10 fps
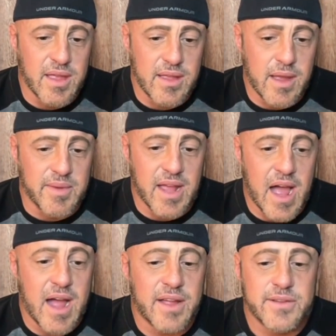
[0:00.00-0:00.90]
I mean,
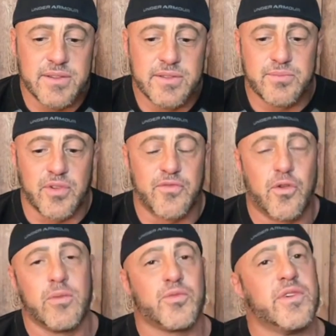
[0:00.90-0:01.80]
I
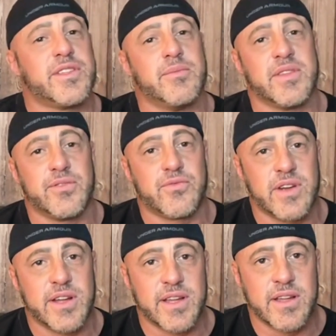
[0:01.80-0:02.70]
performed with him in the
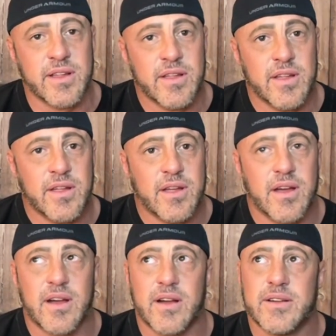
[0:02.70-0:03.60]
ring
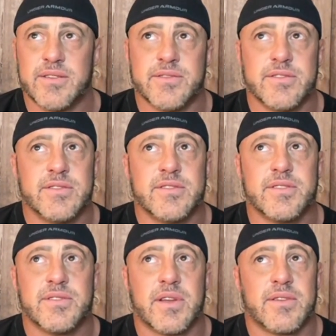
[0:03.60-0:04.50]
uh,
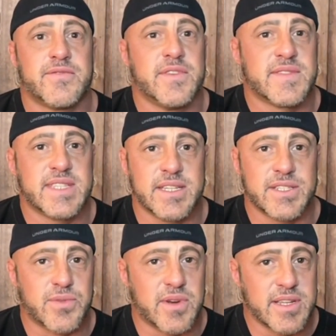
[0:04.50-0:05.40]
fifteen,
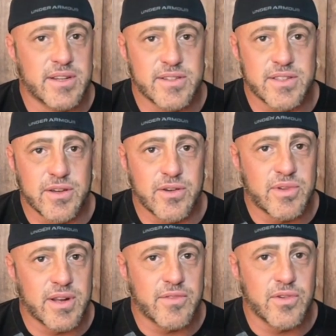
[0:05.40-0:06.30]
twenty years ago,
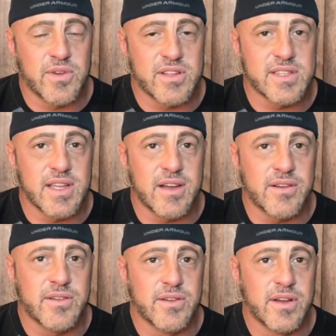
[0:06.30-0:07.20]
whatever it was
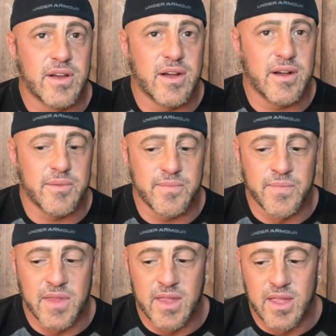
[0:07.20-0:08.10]
now. Um,
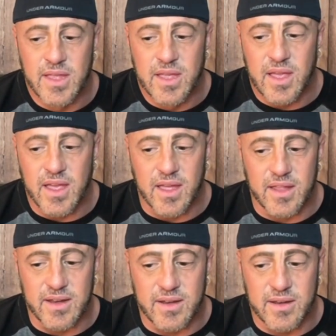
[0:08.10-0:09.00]

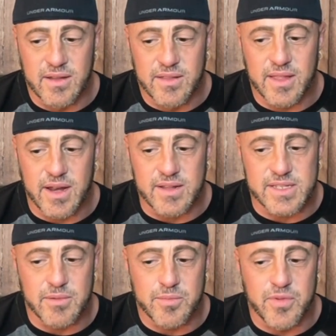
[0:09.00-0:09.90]
and then I was
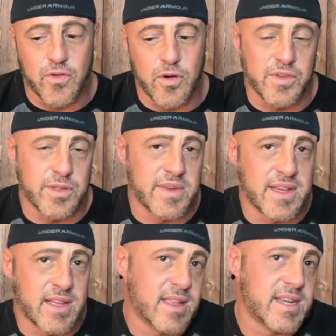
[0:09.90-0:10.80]
able to perform with him
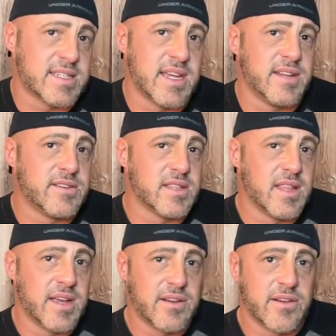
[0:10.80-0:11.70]
again, like ten years
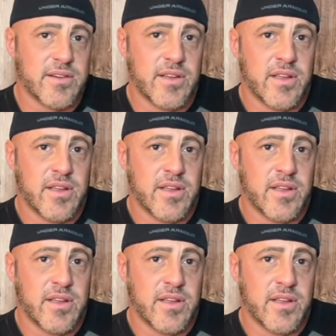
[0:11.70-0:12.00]
later,